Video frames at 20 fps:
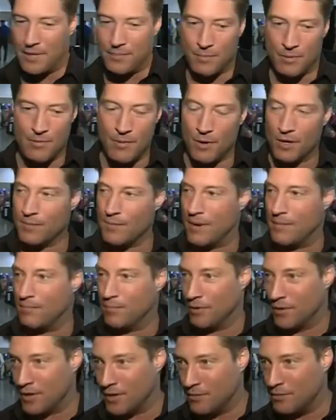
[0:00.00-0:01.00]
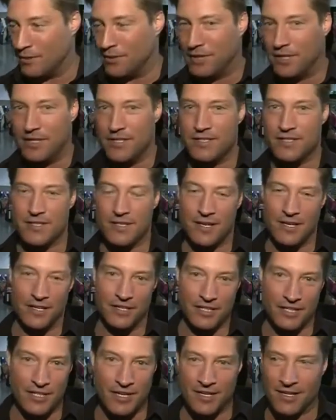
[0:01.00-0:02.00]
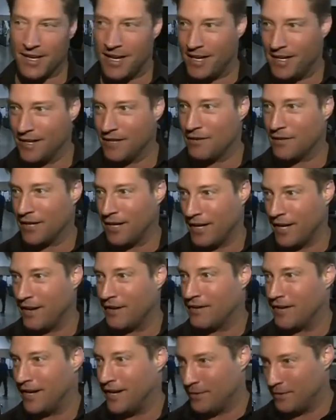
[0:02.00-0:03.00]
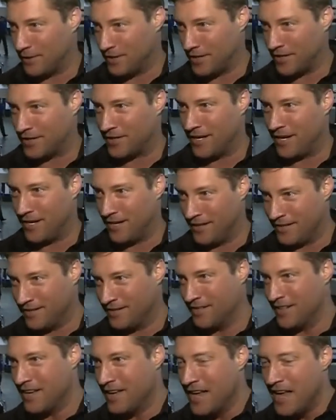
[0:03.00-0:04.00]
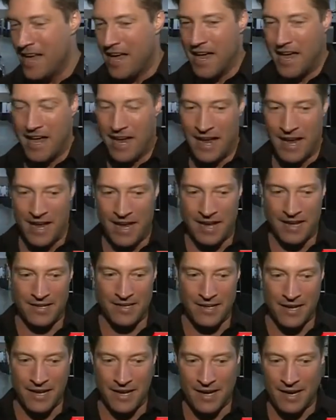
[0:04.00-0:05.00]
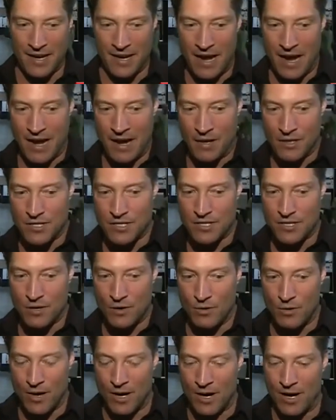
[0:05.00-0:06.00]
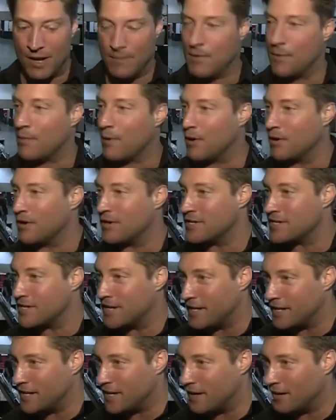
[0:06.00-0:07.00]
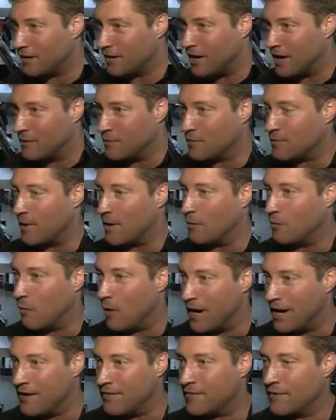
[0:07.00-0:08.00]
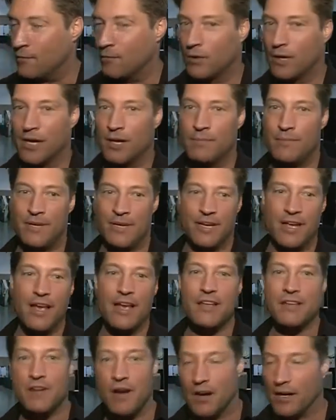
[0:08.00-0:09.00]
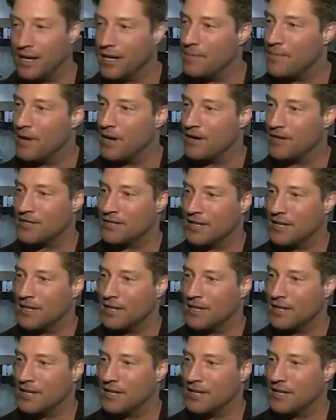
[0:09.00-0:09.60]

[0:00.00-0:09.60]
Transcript: be promoting my book, which is uh, Sean Kanan Cooking and Entertaining with Sean Kanan. And uh, I also uh, am a partner in a Skincare Line with my wife, and we're going to be talking about our